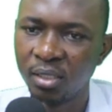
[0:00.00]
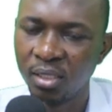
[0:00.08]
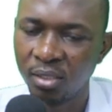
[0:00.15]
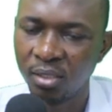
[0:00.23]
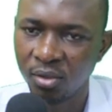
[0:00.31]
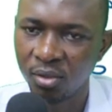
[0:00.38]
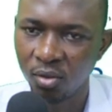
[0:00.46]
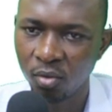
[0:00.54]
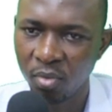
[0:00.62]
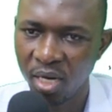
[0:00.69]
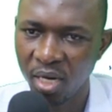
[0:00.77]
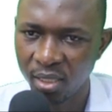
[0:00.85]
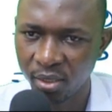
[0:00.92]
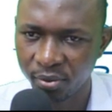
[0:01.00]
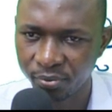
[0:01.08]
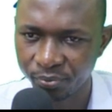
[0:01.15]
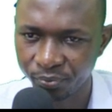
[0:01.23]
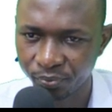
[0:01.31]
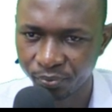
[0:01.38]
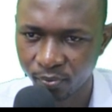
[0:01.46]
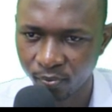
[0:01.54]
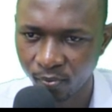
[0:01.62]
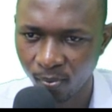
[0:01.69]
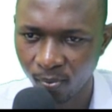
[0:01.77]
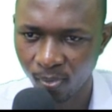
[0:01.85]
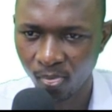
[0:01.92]
Then we go back,
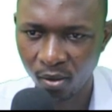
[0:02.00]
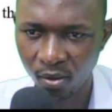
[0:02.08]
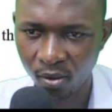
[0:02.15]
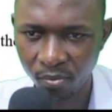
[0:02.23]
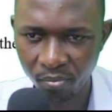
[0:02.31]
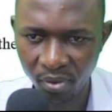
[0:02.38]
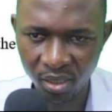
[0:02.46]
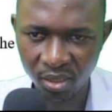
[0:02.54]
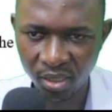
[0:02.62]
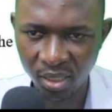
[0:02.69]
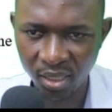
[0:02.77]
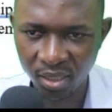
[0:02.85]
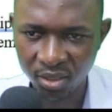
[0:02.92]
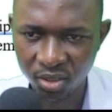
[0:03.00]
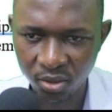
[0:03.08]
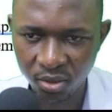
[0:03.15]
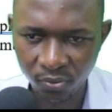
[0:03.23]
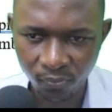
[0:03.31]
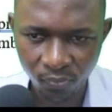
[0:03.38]
pick the next.